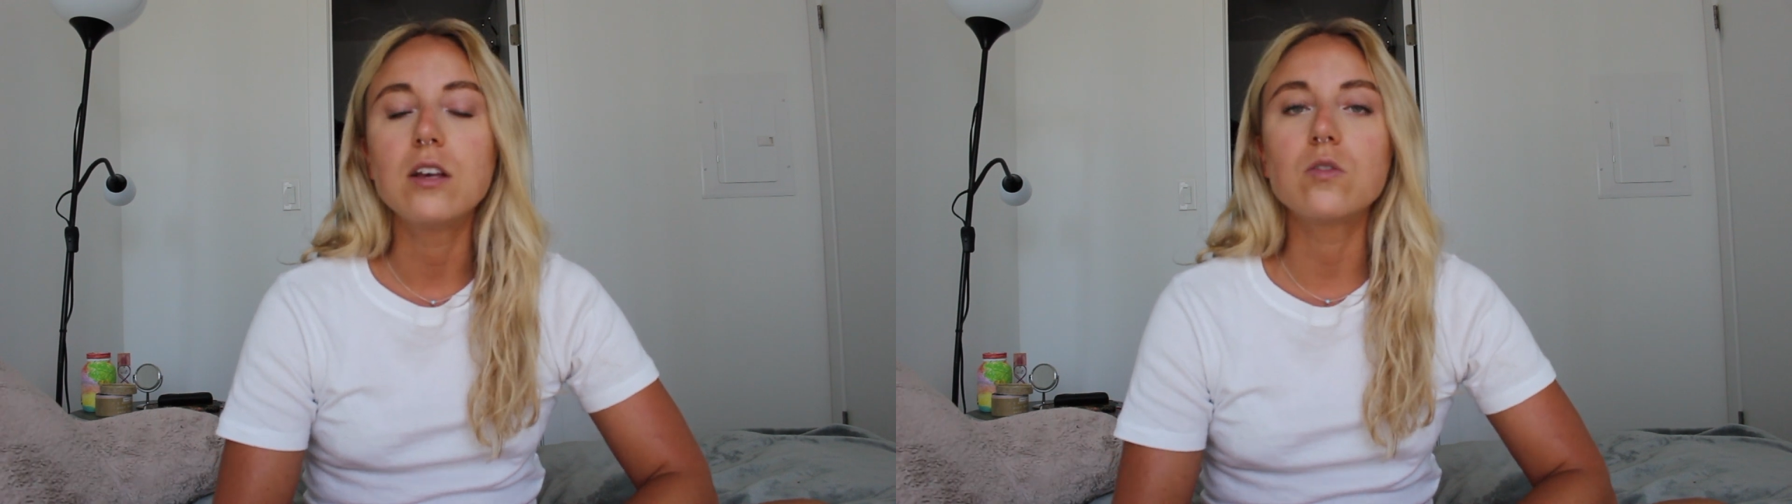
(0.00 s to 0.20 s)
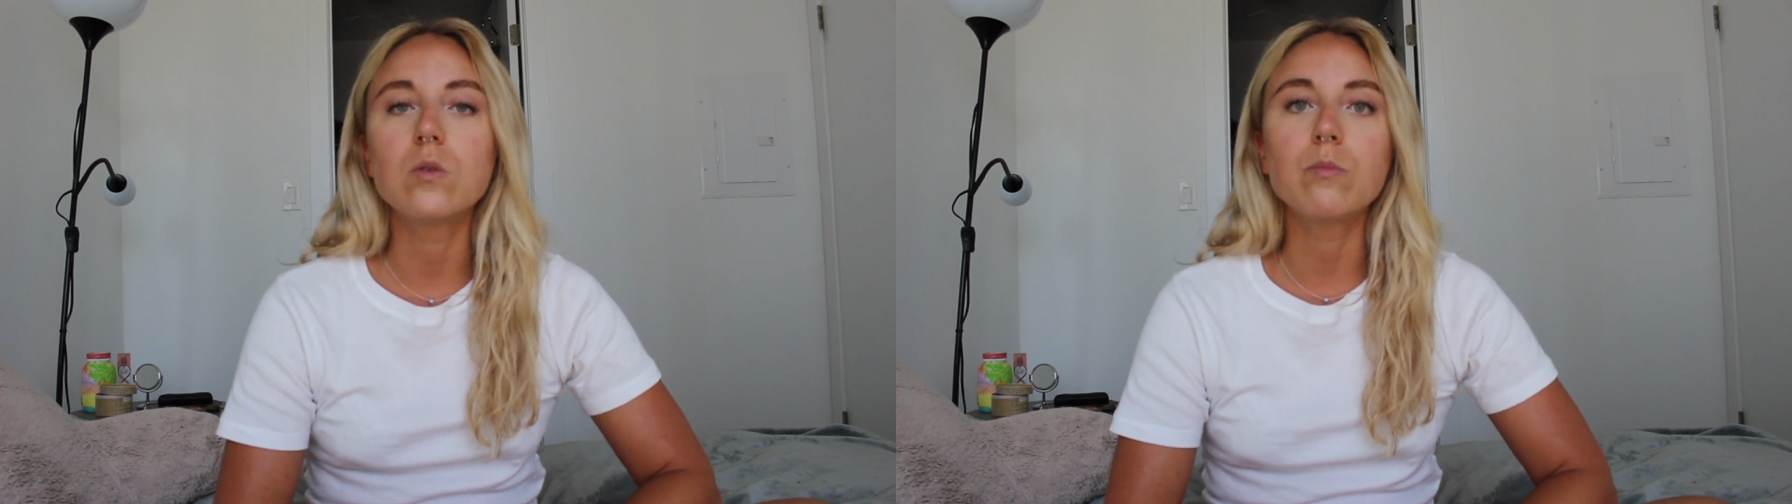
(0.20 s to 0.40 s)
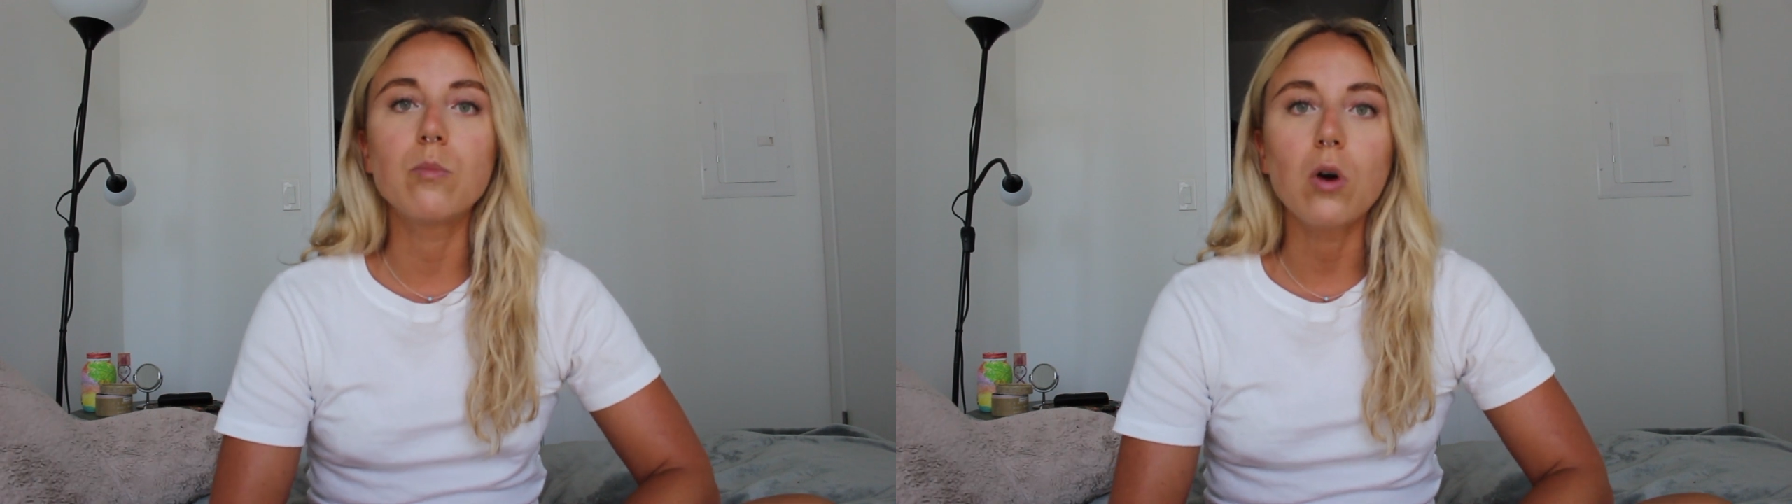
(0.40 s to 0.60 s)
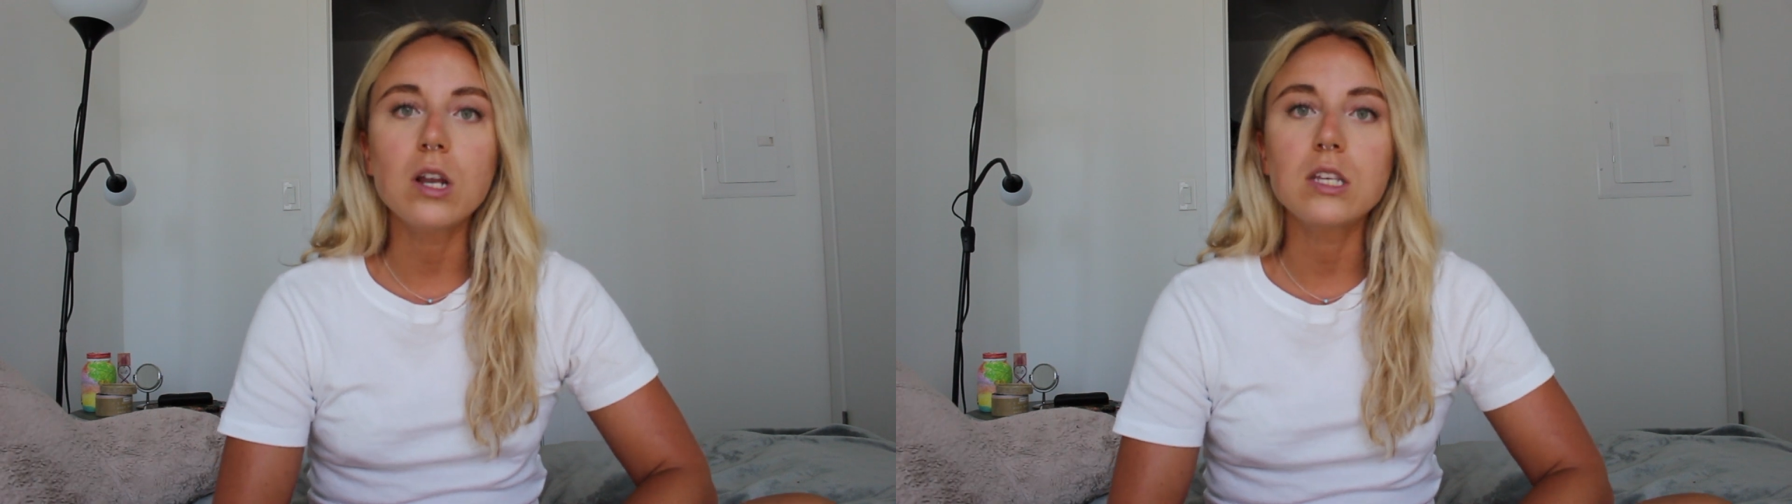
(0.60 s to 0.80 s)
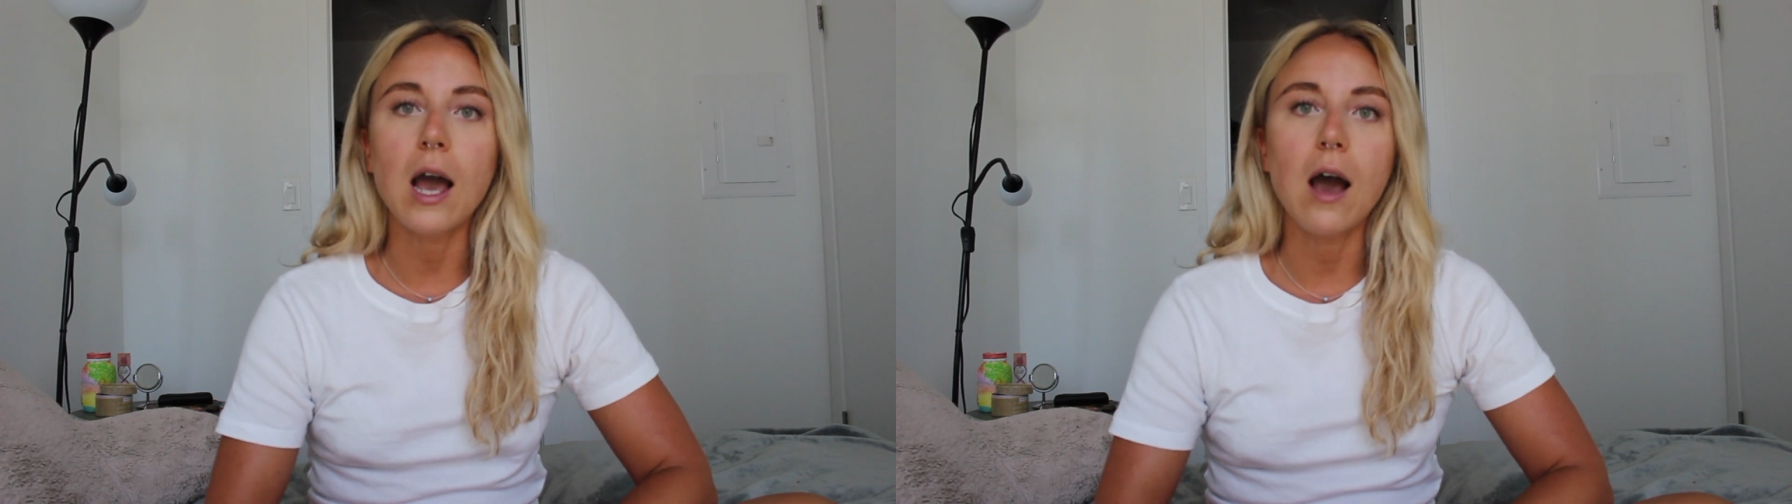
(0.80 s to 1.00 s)
So it's
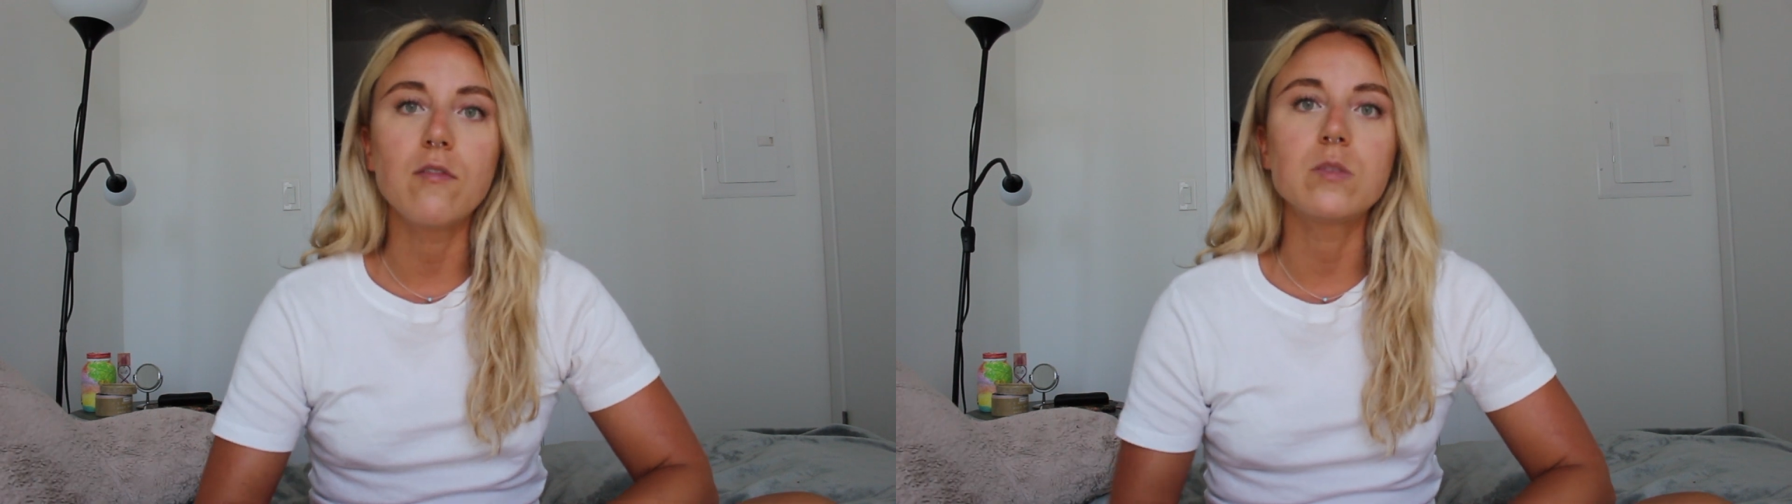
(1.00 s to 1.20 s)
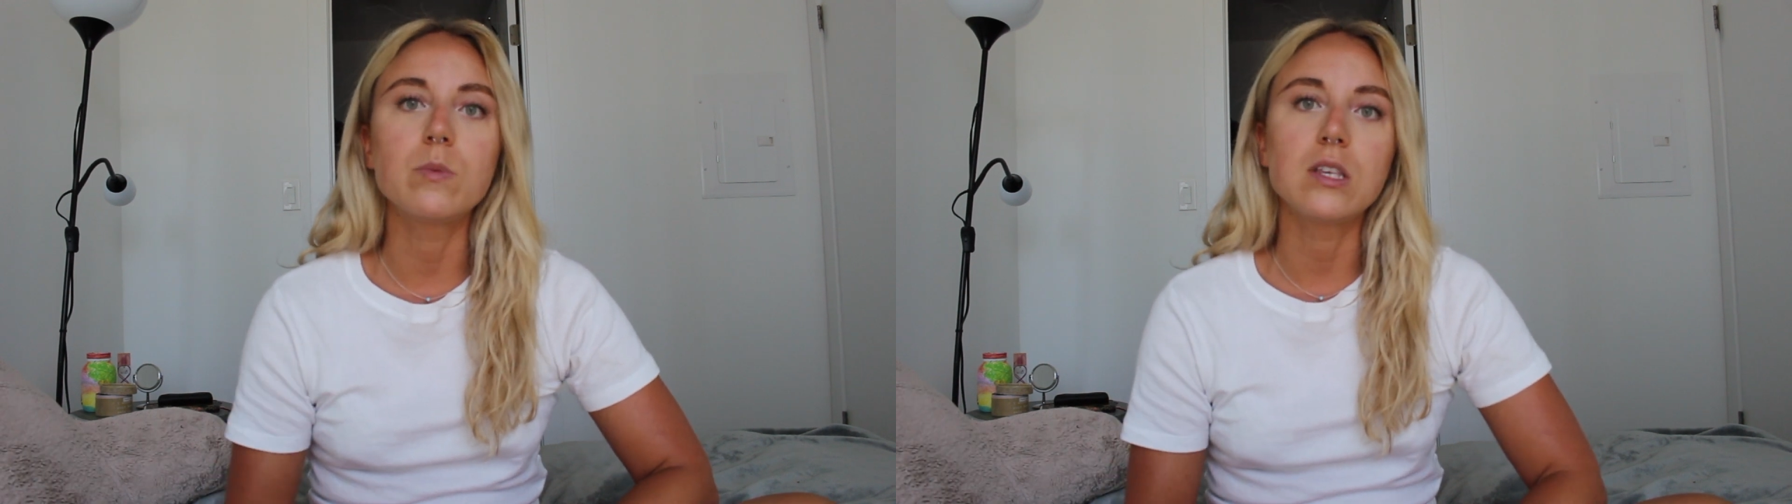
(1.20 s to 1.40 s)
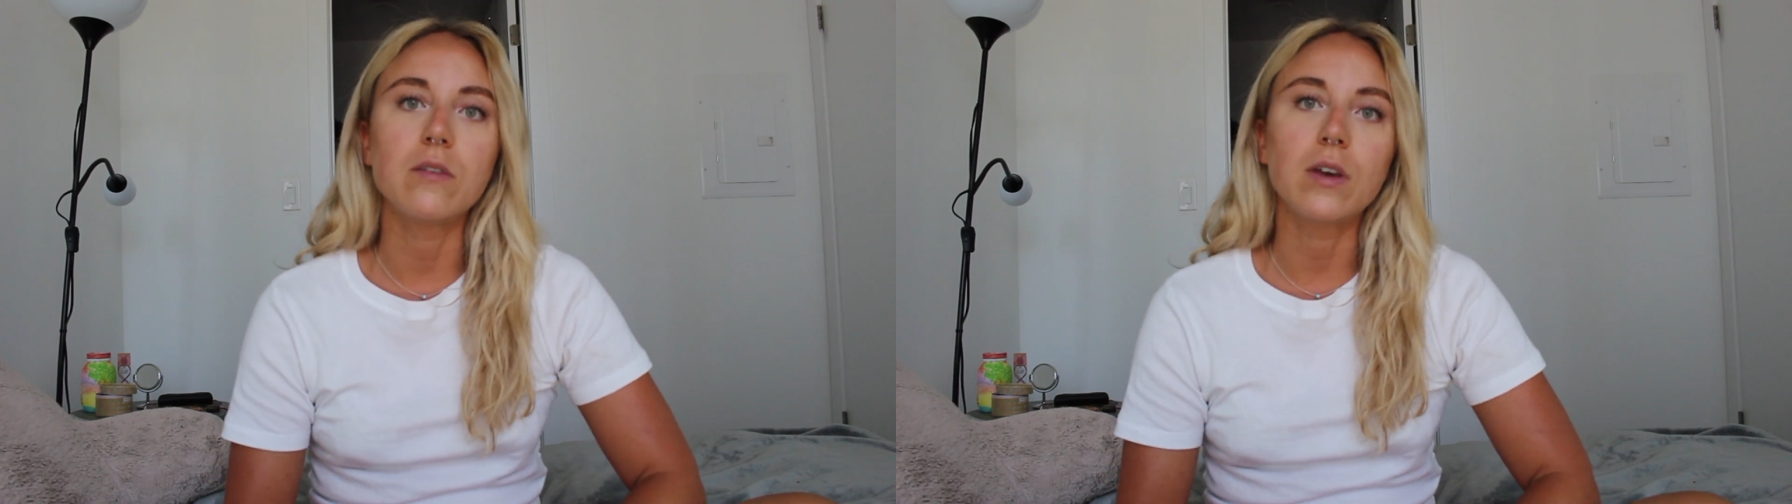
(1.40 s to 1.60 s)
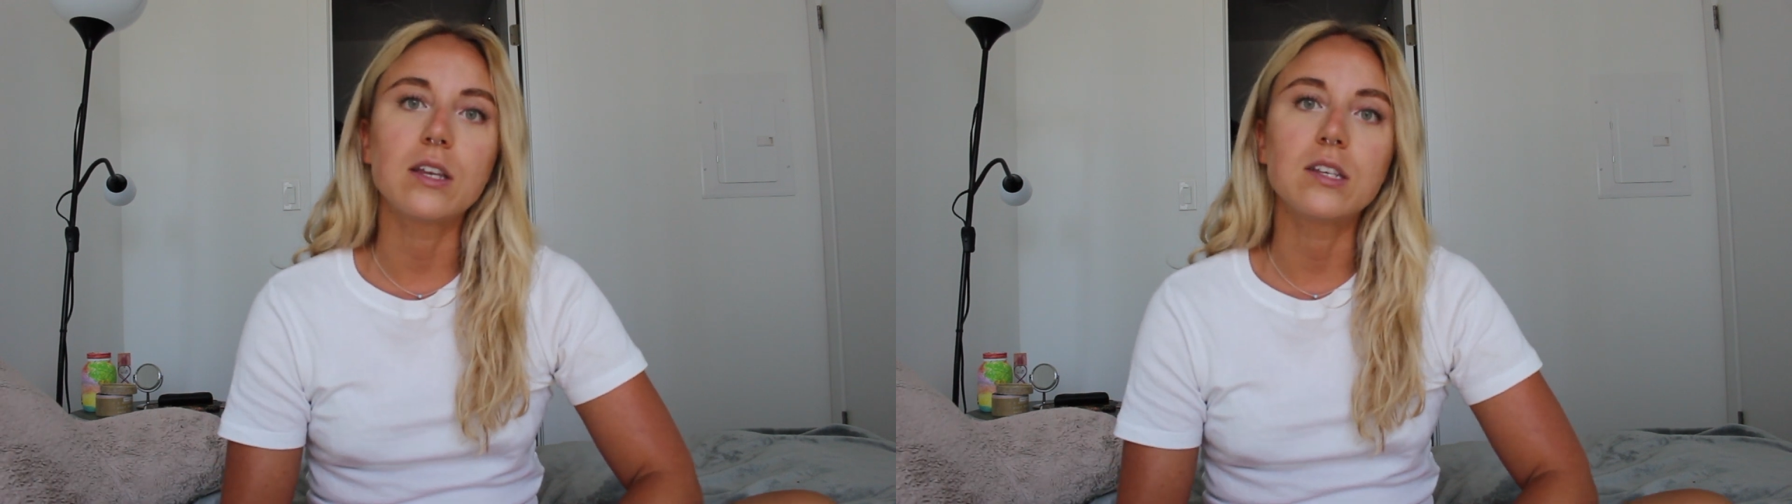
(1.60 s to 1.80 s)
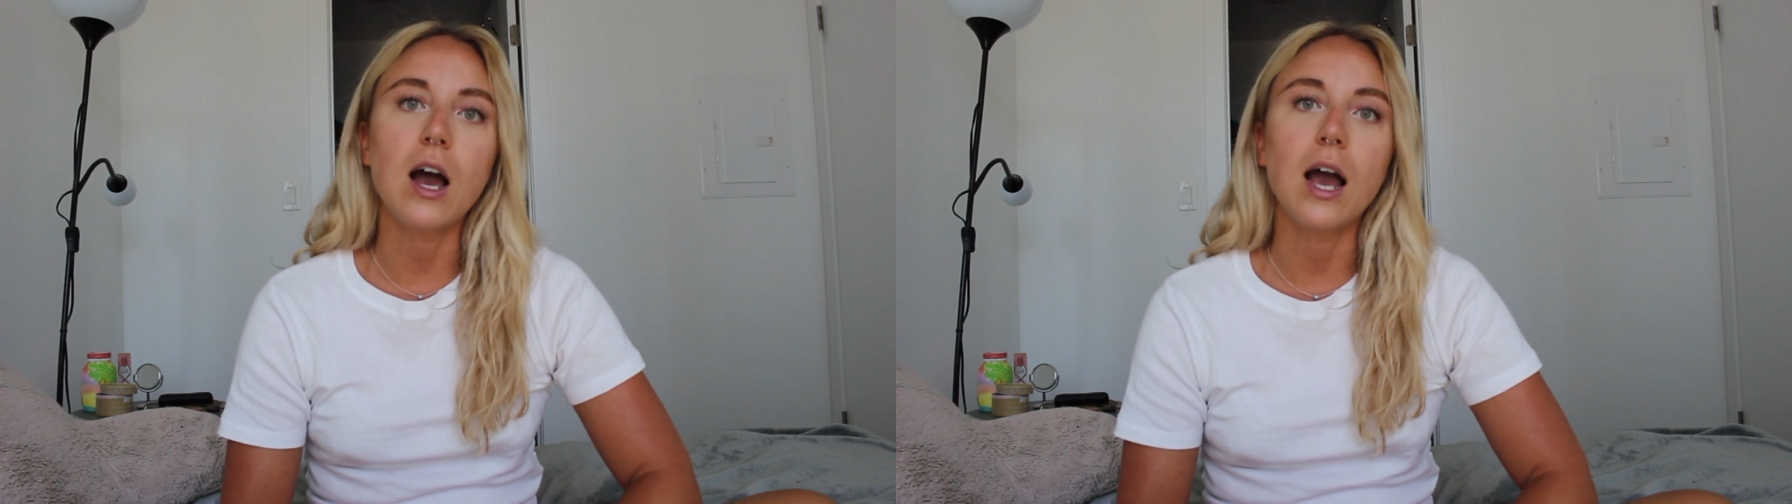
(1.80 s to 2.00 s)
important to have a
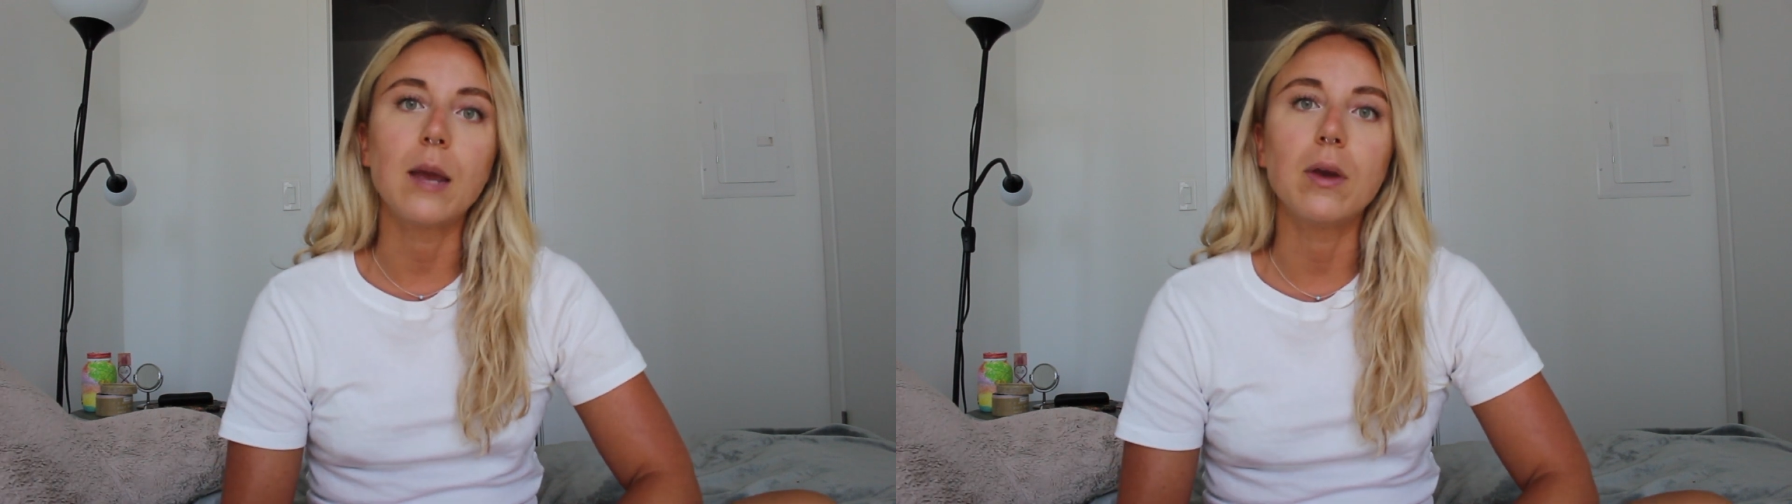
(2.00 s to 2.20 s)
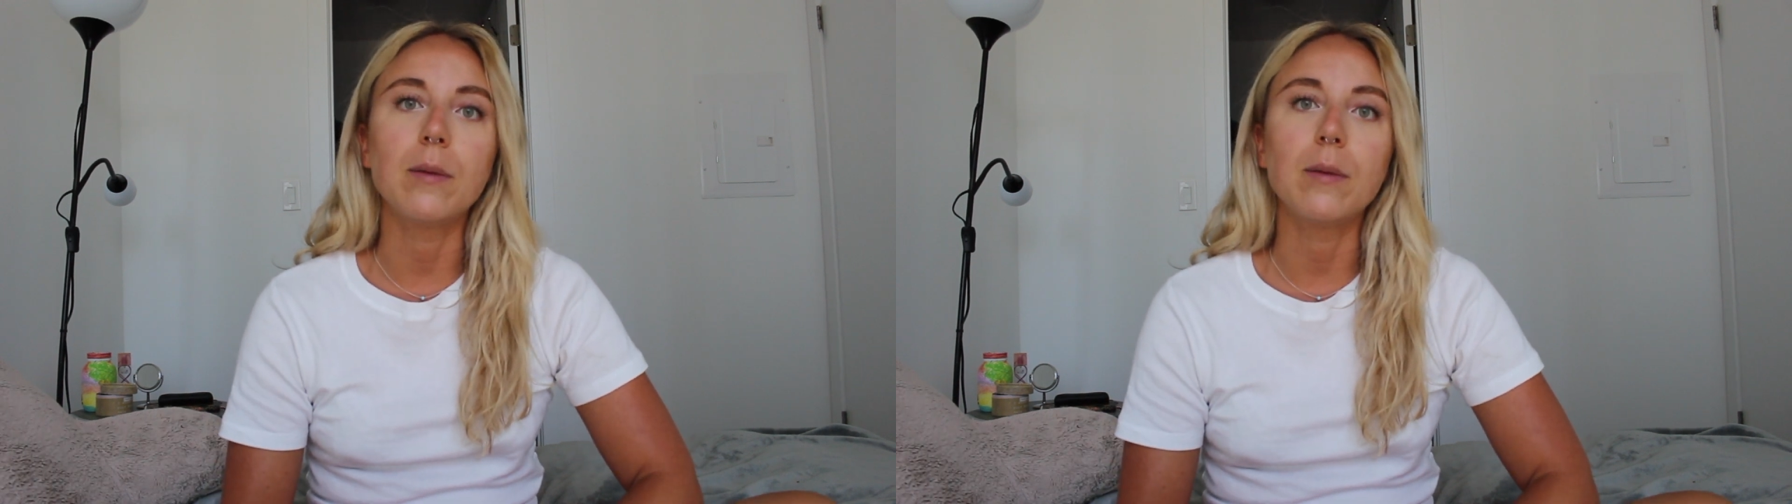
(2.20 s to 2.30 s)
specific time